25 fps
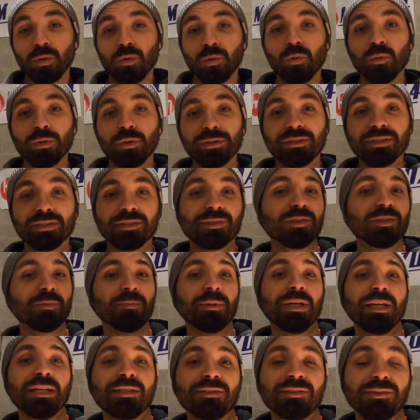with this
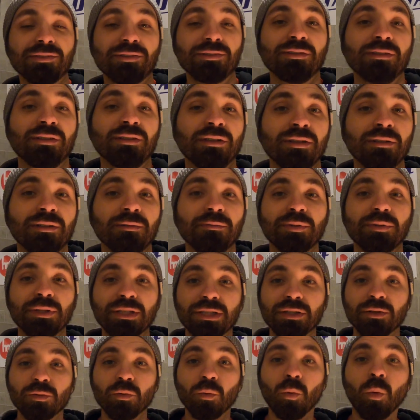space,
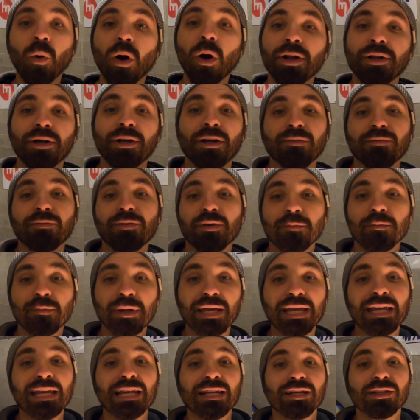being one of the
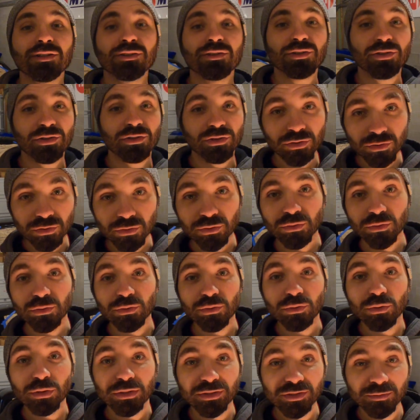main
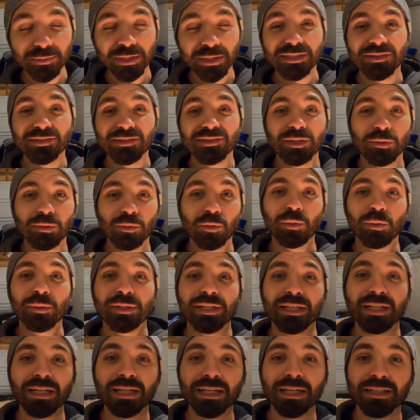two spaces that we're
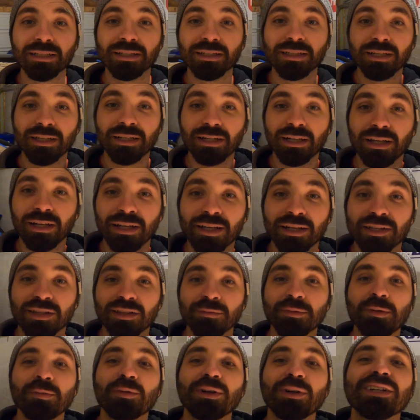working on. Let
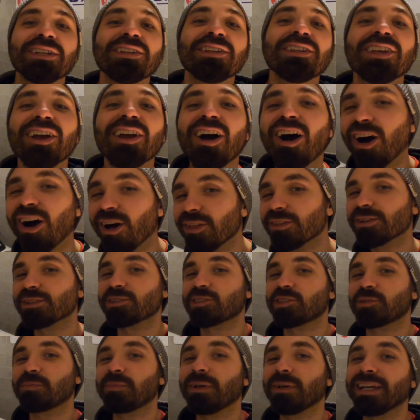me bring to the other
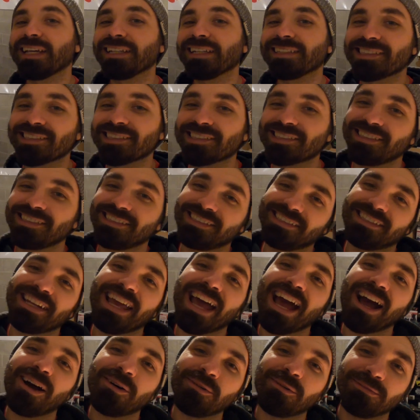space
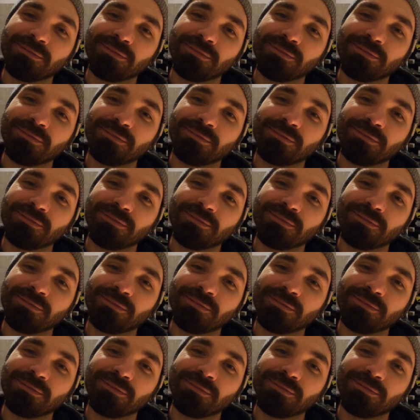now.